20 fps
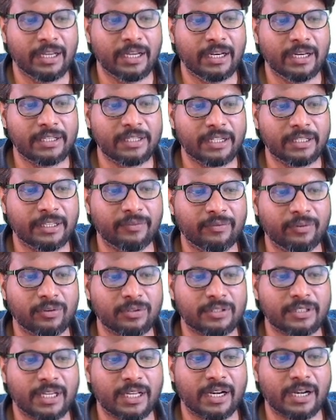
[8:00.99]
Inside the
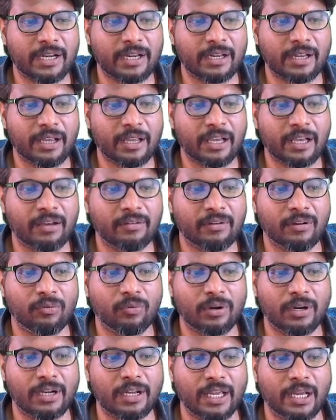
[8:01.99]
views directory I have a
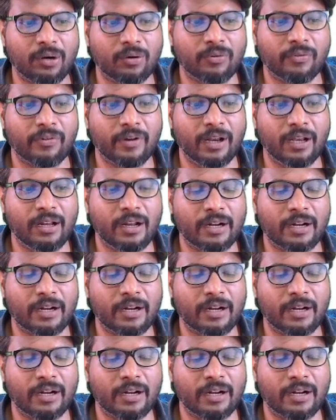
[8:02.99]
one layout file